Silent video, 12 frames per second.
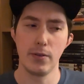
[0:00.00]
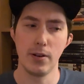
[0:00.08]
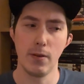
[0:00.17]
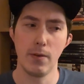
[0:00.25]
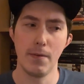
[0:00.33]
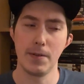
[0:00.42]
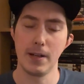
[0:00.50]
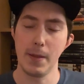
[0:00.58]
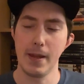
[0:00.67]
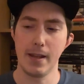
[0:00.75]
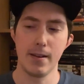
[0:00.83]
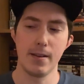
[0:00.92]
You know, obviously they
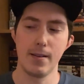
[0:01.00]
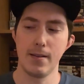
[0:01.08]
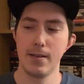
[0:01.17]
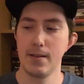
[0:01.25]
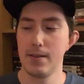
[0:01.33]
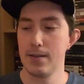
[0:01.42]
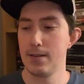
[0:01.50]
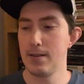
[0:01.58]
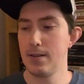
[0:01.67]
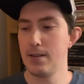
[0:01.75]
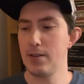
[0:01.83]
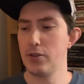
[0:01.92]
get
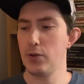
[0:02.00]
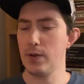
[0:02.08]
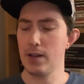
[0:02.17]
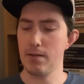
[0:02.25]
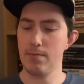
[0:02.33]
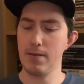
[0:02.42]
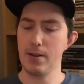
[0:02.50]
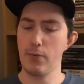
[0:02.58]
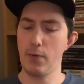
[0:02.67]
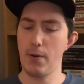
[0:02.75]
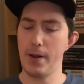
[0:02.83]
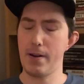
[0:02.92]
doing a thing
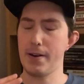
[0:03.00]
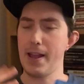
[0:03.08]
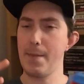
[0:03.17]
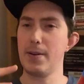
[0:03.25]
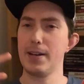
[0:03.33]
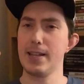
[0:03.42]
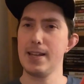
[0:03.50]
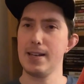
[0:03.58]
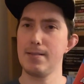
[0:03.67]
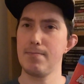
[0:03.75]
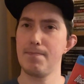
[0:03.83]
where they're able to get